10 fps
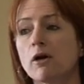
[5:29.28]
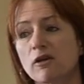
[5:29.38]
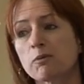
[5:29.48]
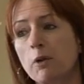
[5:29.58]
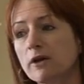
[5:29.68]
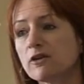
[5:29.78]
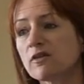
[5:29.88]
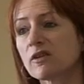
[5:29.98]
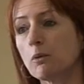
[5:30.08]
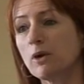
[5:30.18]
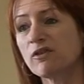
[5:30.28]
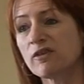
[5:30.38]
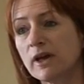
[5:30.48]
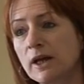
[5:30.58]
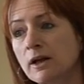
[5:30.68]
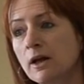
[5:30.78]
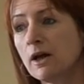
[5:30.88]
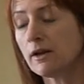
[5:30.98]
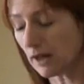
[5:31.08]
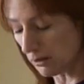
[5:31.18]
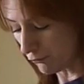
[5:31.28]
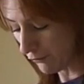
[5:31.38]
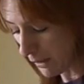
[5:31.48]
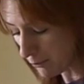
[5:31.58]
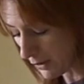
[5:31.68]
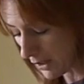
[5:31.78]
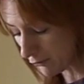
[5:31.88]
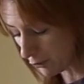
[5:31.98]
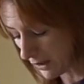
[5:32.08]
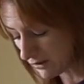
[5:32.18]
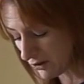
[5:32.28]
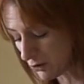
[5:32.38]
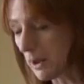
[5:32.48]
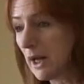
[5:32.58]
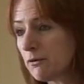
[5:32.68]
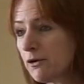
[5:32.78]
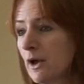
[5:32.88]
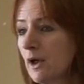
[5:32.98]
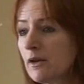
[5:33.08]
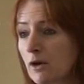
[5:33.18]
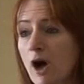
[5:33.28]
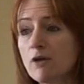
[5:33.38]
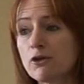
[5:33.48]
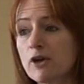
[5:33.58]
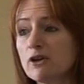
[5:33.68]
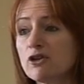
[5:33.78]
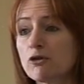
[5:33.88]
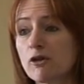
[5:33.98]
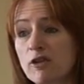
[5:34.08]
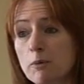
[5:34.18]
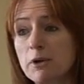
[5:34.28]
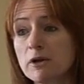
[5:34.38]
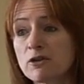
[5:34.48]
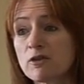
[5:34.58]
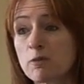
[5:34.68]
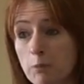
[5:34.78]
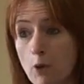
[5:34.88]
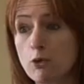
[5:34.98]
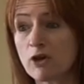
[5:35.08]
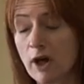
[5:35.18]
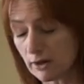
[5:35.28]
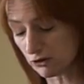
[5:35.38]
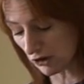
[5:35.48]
correspondence that we've seen that in February of 2012 the confidential recipient spoke to Alan